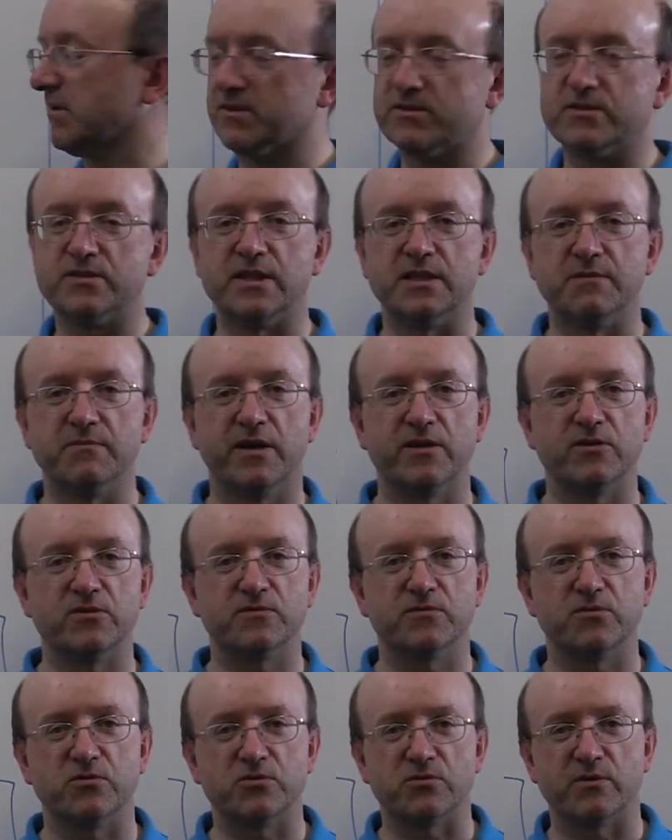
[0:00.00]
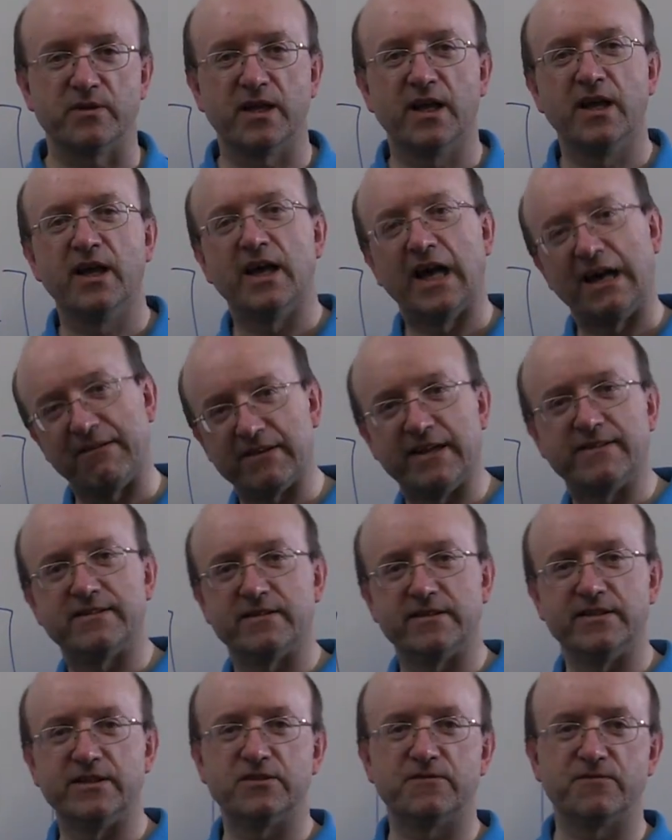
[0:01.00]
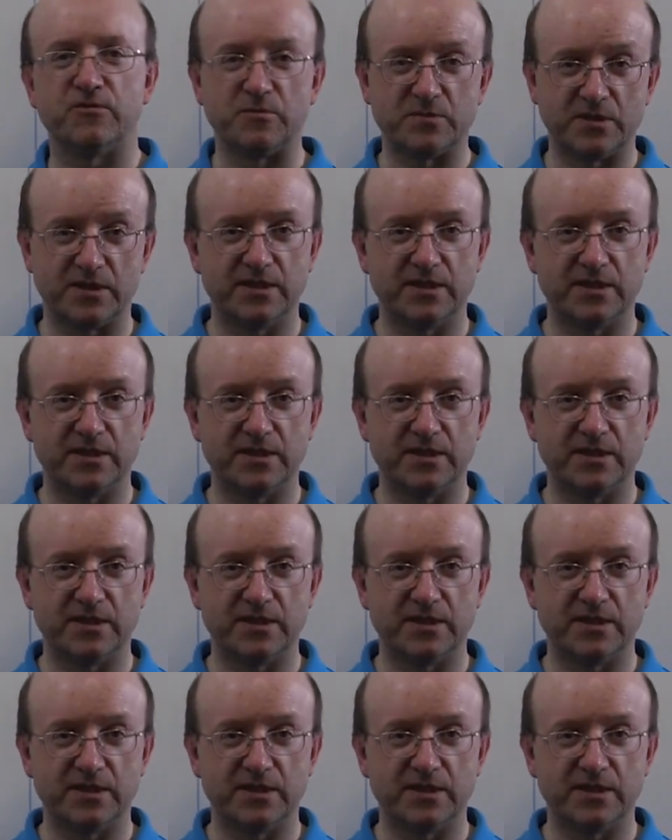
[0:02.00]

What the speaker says: plus t minus 4 squared. I've left it in this form